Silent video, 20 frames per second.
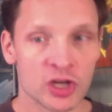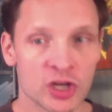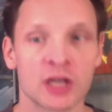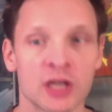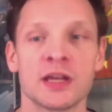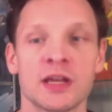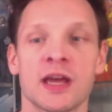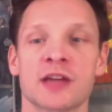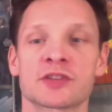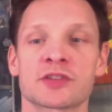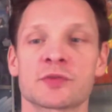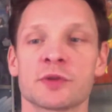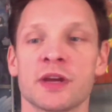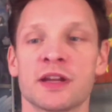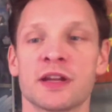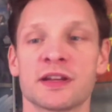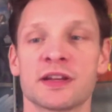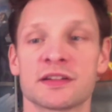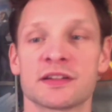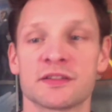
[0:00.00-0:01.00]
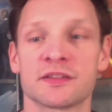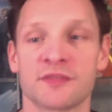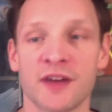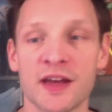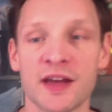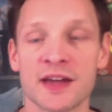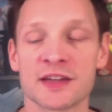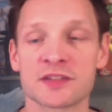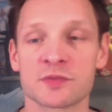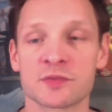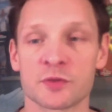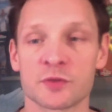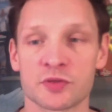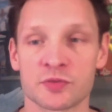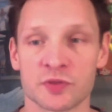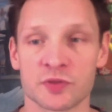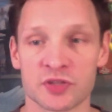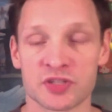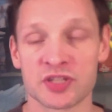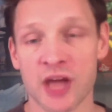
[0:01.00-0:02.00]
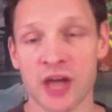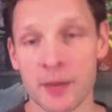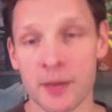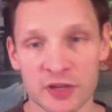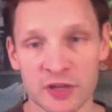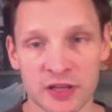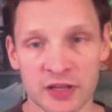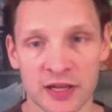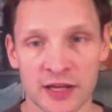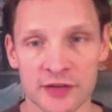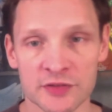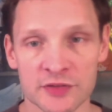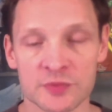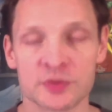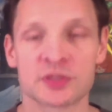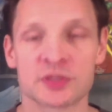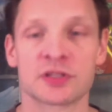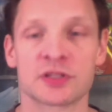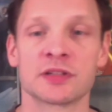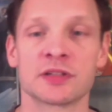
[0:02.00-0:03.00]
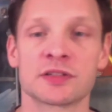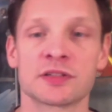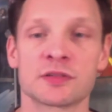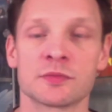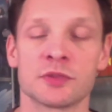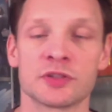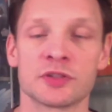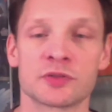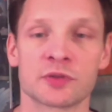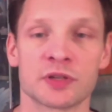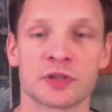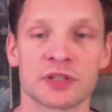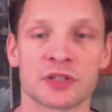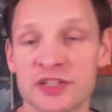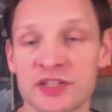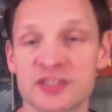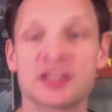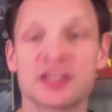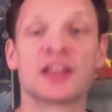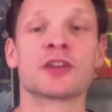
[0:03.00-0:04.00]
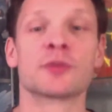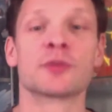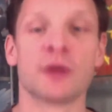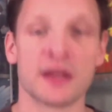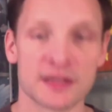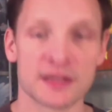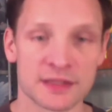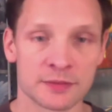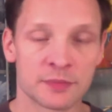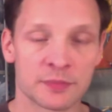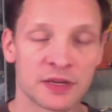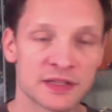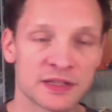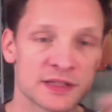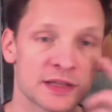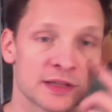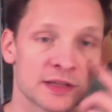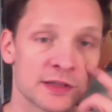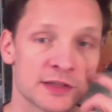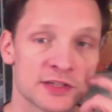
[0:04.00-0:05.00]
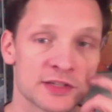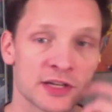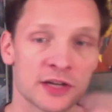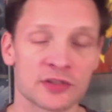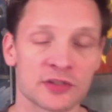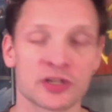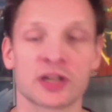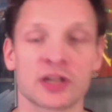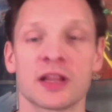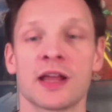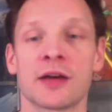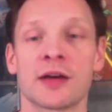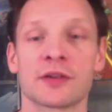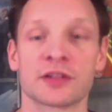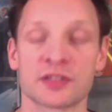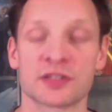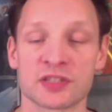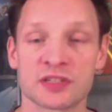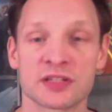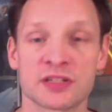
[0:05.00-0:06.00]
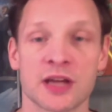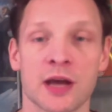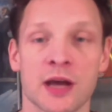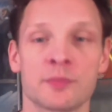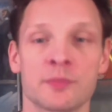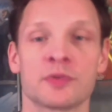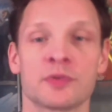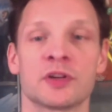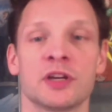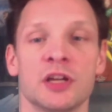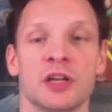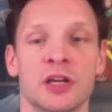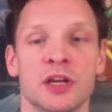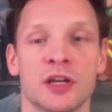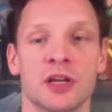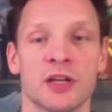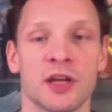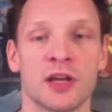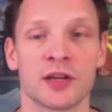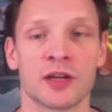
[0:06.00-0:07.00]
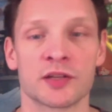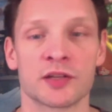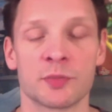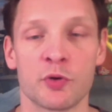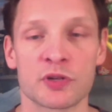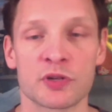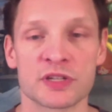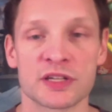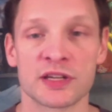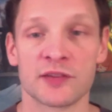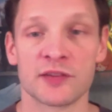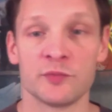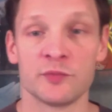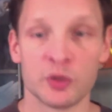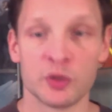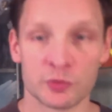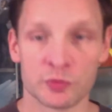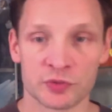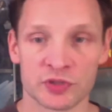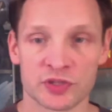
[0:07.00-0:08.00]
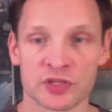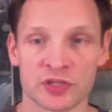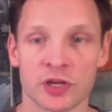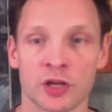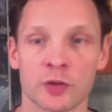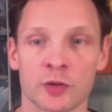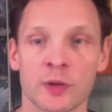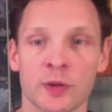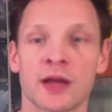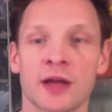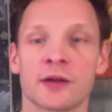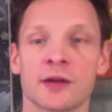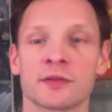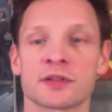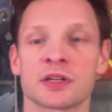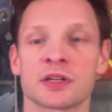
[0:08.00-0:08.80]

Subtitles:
has created a device which would stop the clouds, which would incinerate basically the Terrigen cloud and stop the poisoning of mutants all around.